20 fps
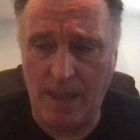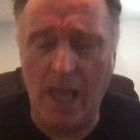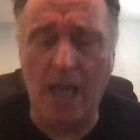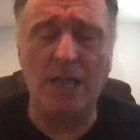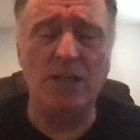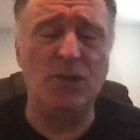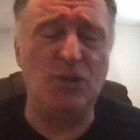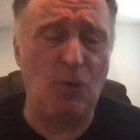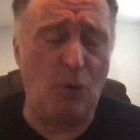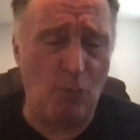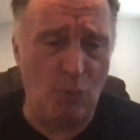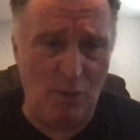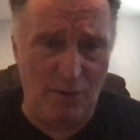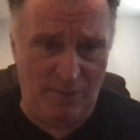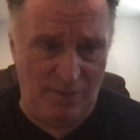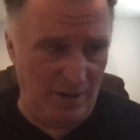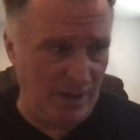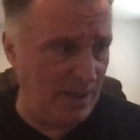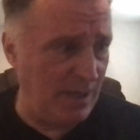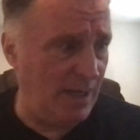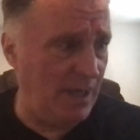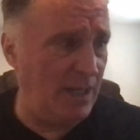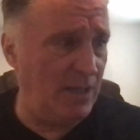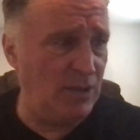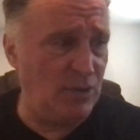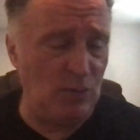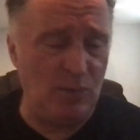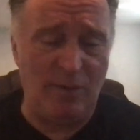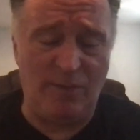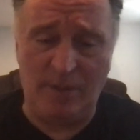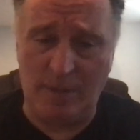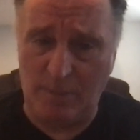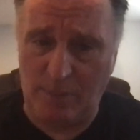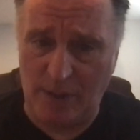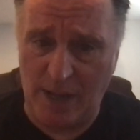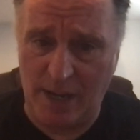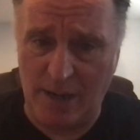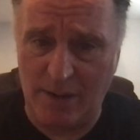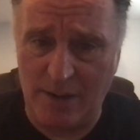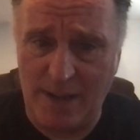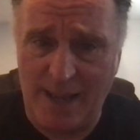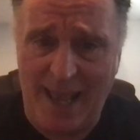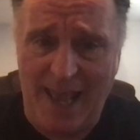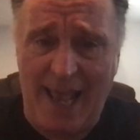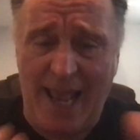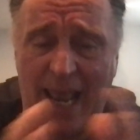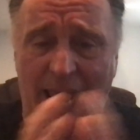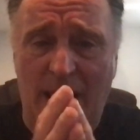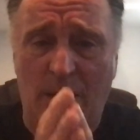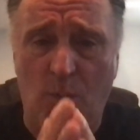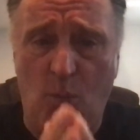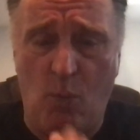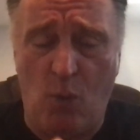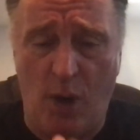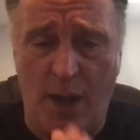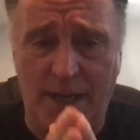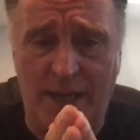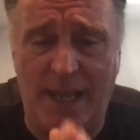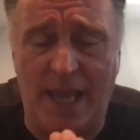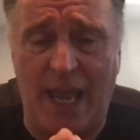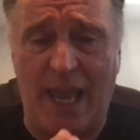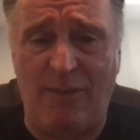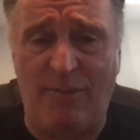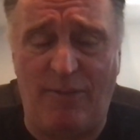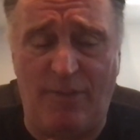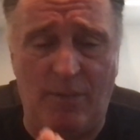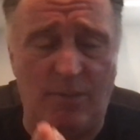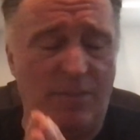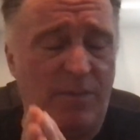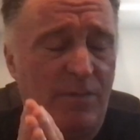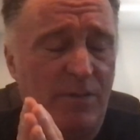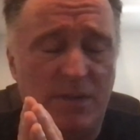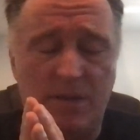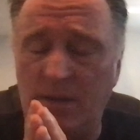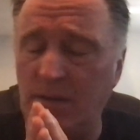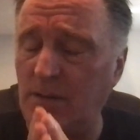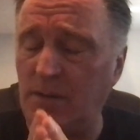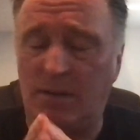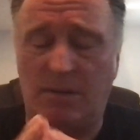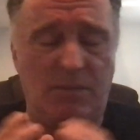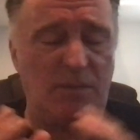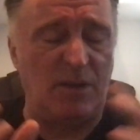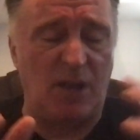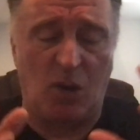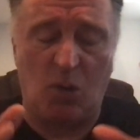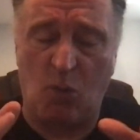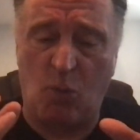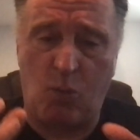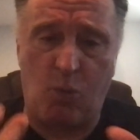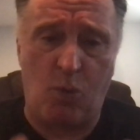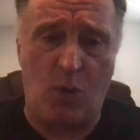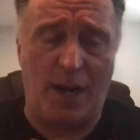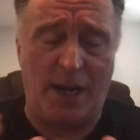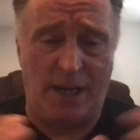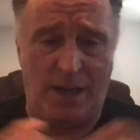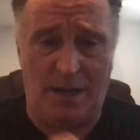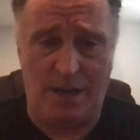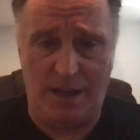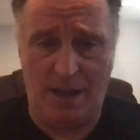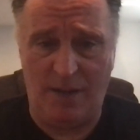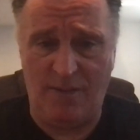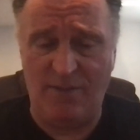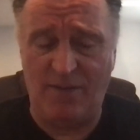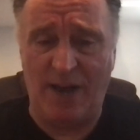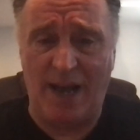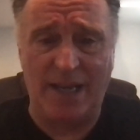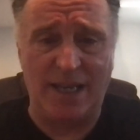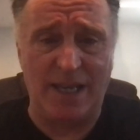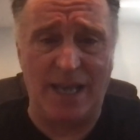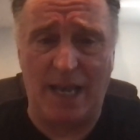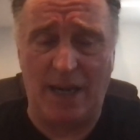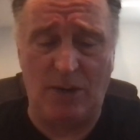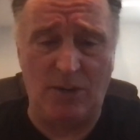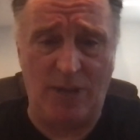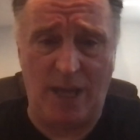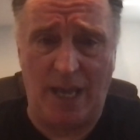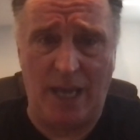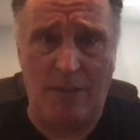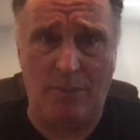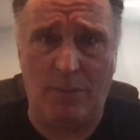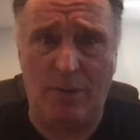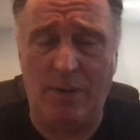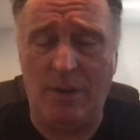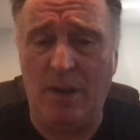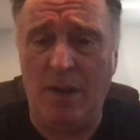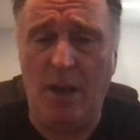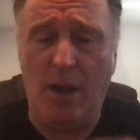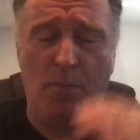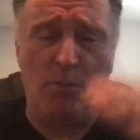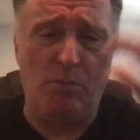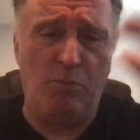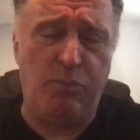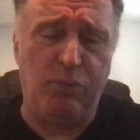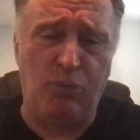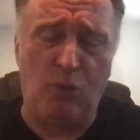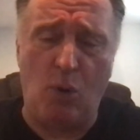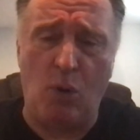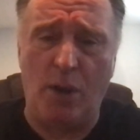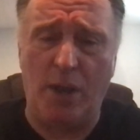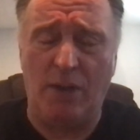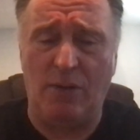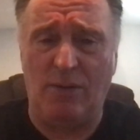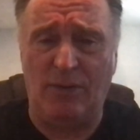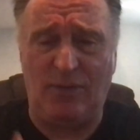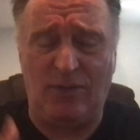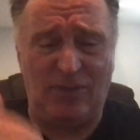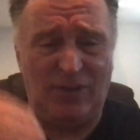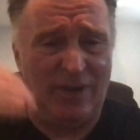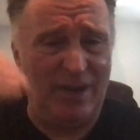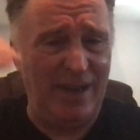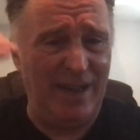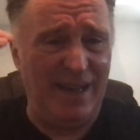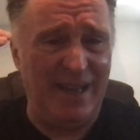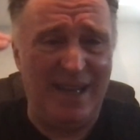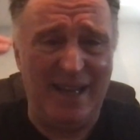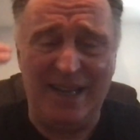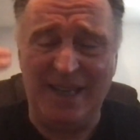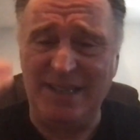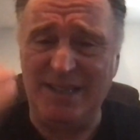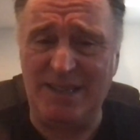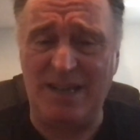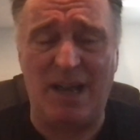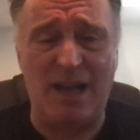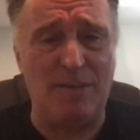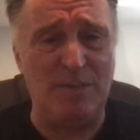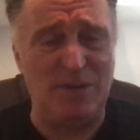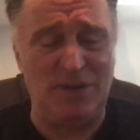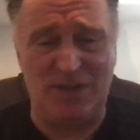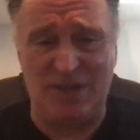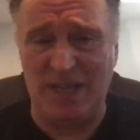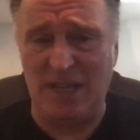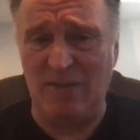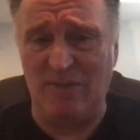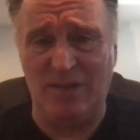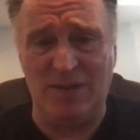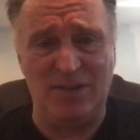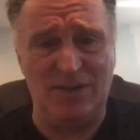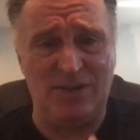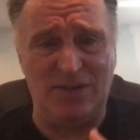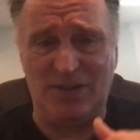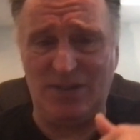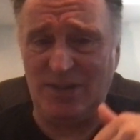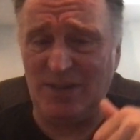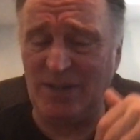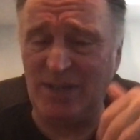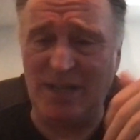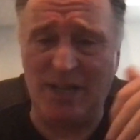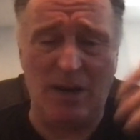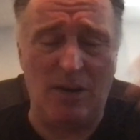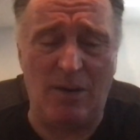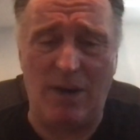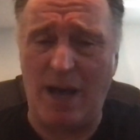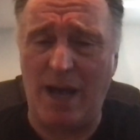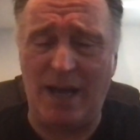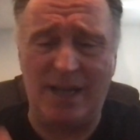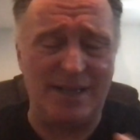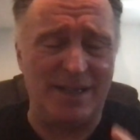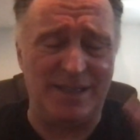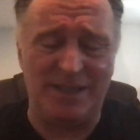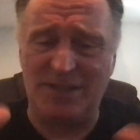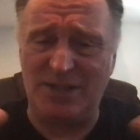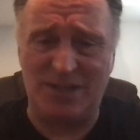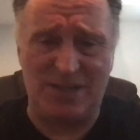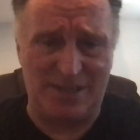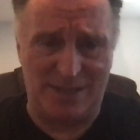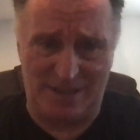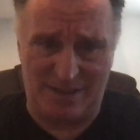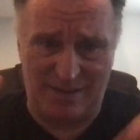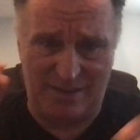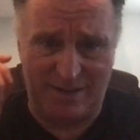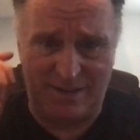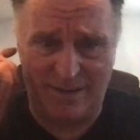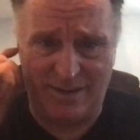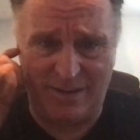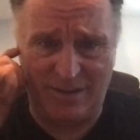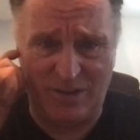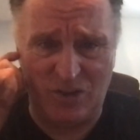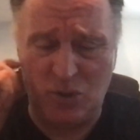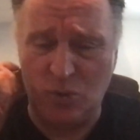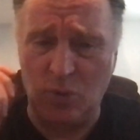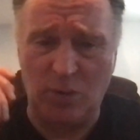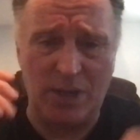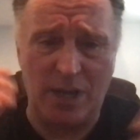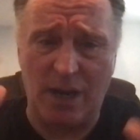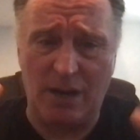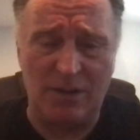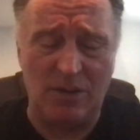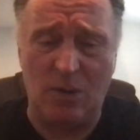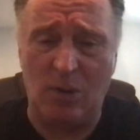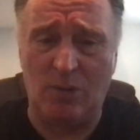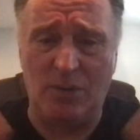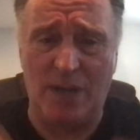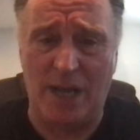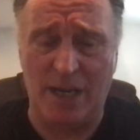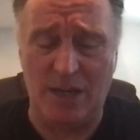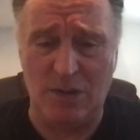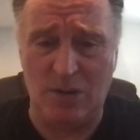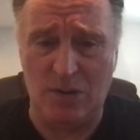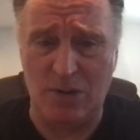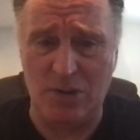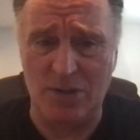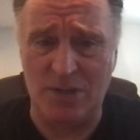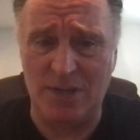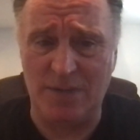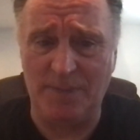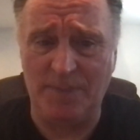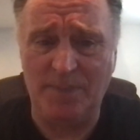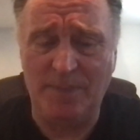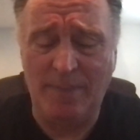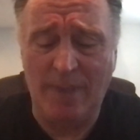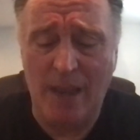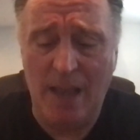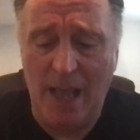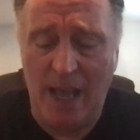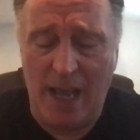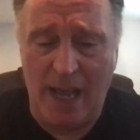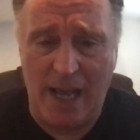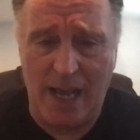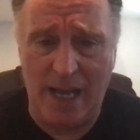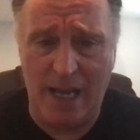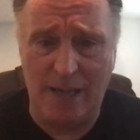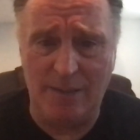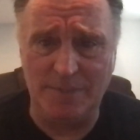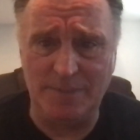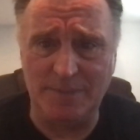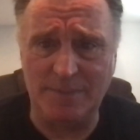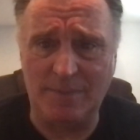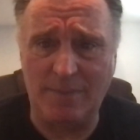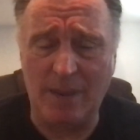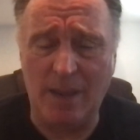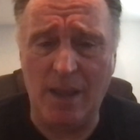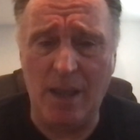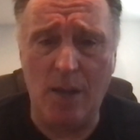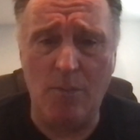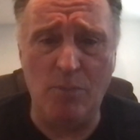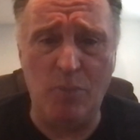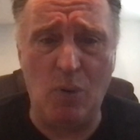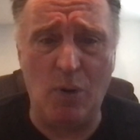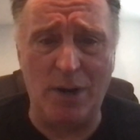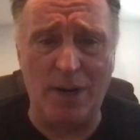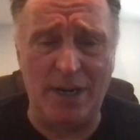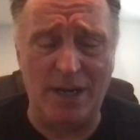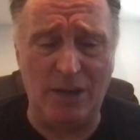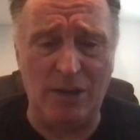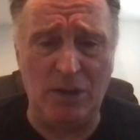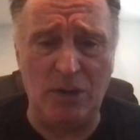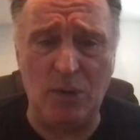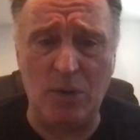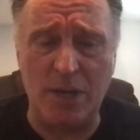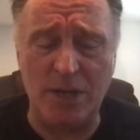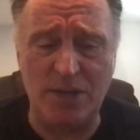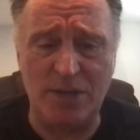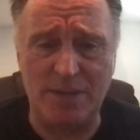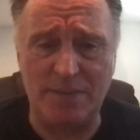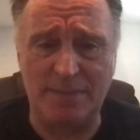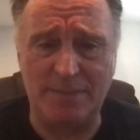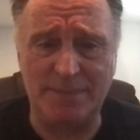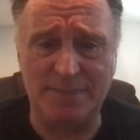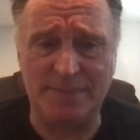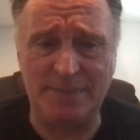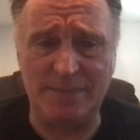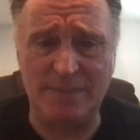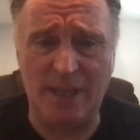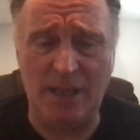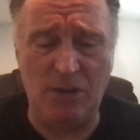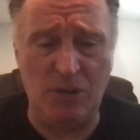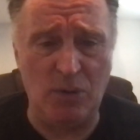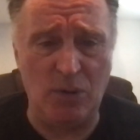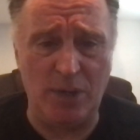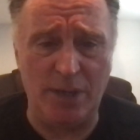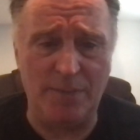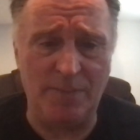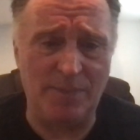terrific, terrific player. And one came from the great Vacchiano camp. Broyles, Tom Stevens, Juilliard, the whole nine yards. Born in Illinois, had